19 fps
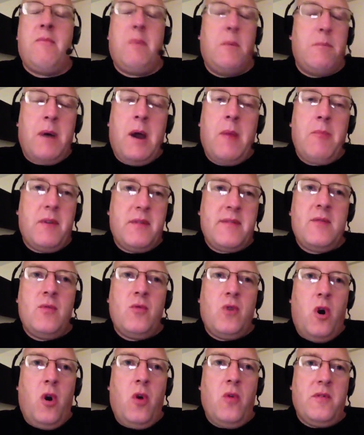but Barbara still
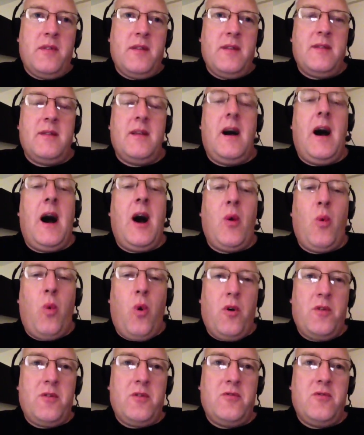calls it a
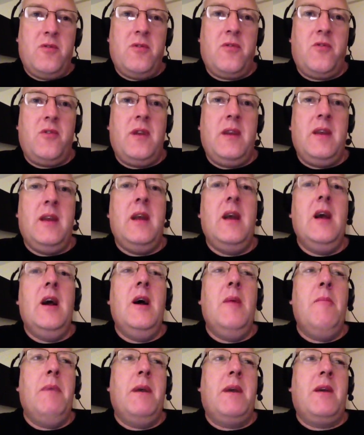quarter to 3,
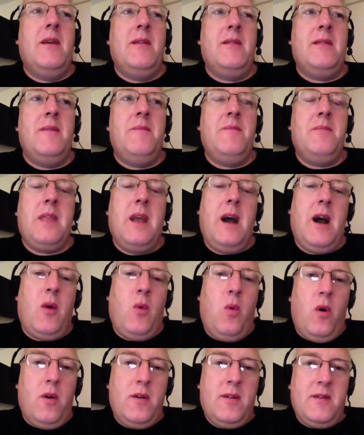because a
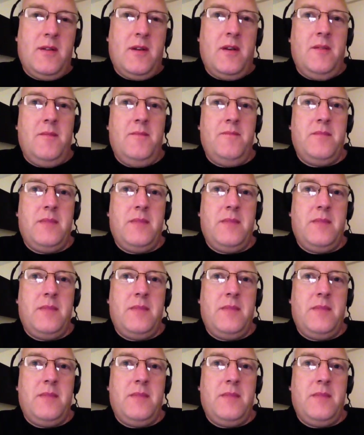quarter,